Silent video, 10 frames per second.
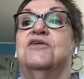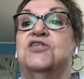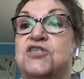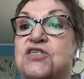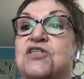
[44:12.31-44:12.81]

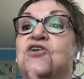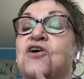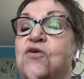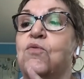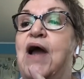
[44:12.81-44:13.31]
Just
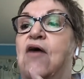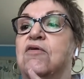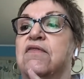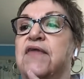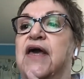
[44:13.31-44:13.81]
look around
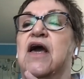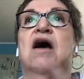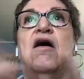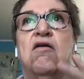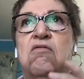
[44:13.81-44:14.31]
and think,
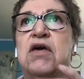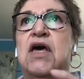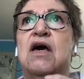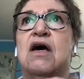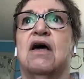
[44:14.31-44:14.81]
oh
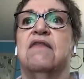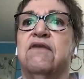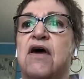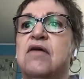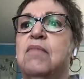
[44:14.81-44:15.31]
yeah, I
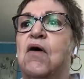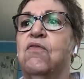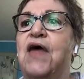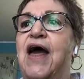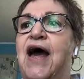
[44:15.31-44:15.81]
thought about
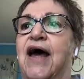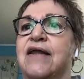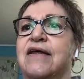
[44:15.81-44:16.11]
that.